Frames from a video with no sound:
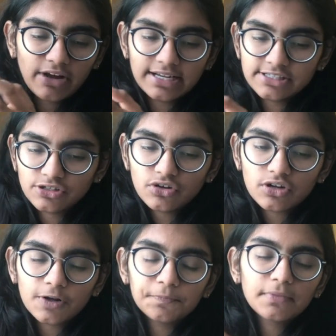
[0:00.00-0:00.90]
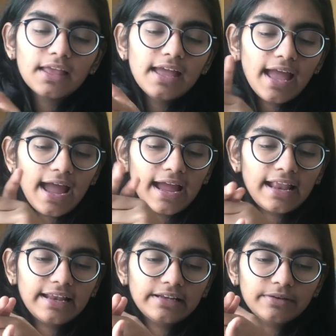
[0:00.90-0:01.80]
white's rook.
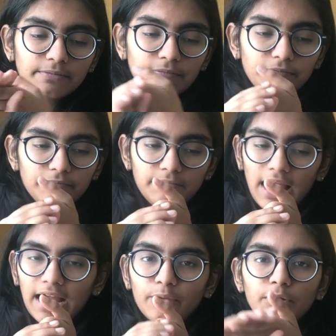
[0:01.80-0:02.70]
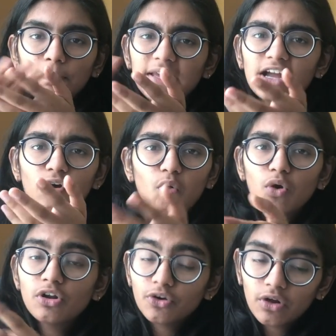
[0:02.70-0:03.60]
And black would be a
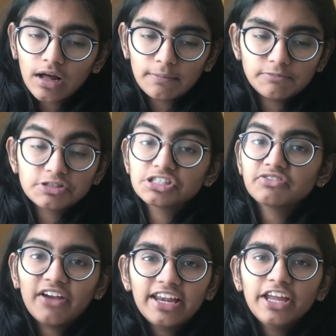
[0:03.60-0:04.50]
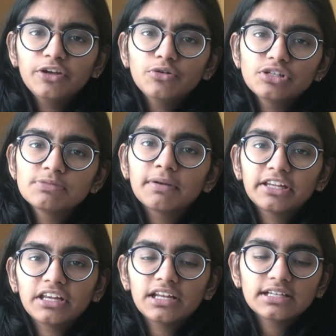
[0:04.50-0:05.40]
whole rook up, which is a very huge
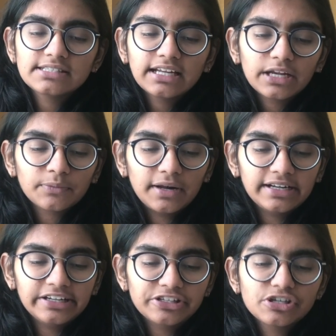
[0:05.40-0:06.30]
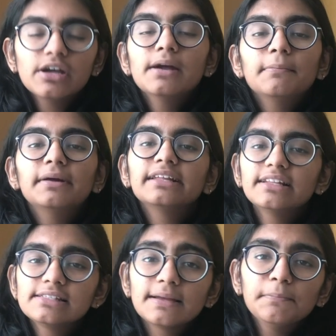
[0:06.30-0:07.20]
materialistic advantage. But
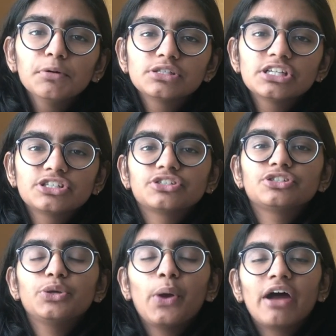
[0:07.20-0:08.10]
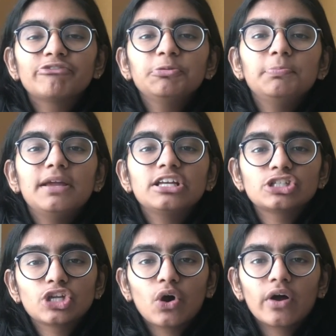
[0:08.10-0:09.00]
in some positions, you have to make
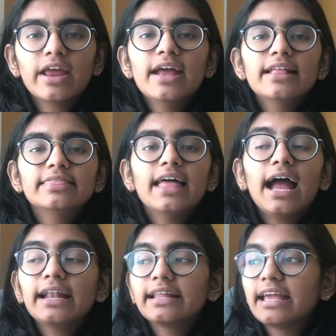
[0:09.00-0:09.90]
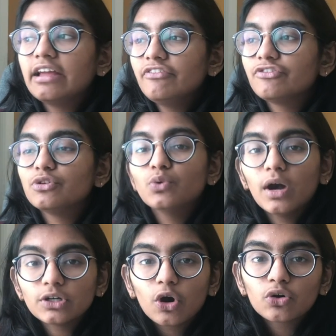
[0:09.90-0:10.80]
sure that if you
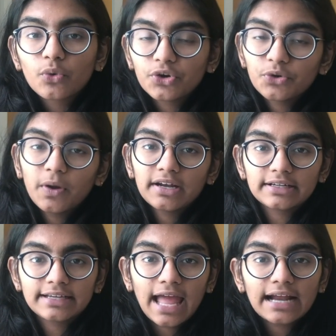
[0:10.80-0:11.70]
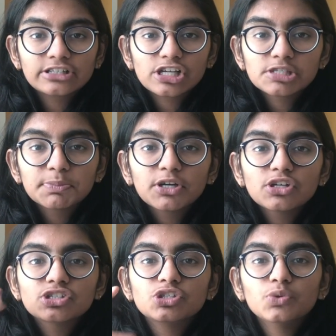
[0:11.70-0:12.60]
are not going to get attacked just
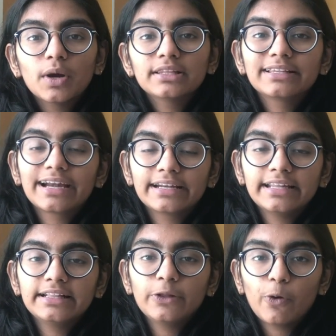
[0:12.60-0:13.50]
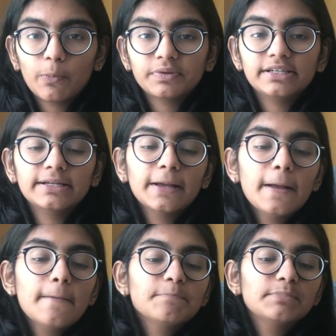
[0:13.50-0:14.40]
because you are threatening the opponent,
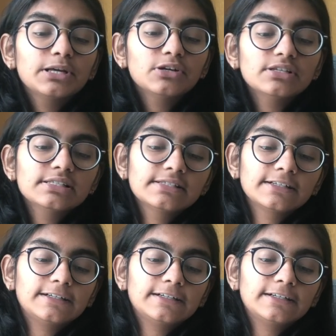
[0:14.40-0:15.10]
because